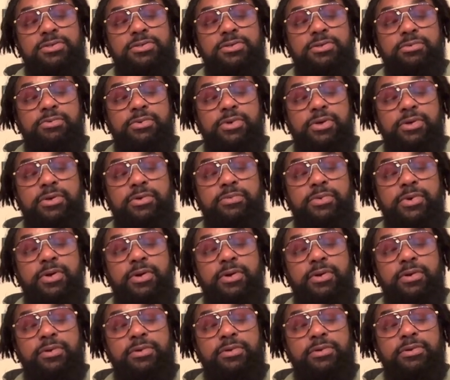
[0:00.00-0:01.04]
So we
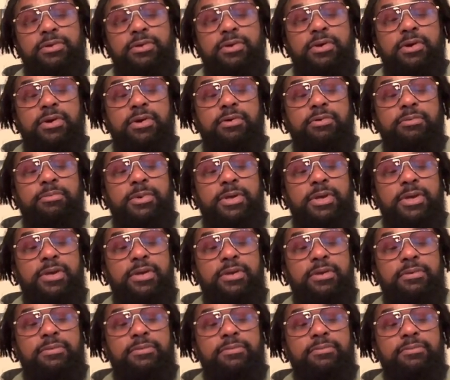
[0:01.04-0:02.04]
are good to go, man.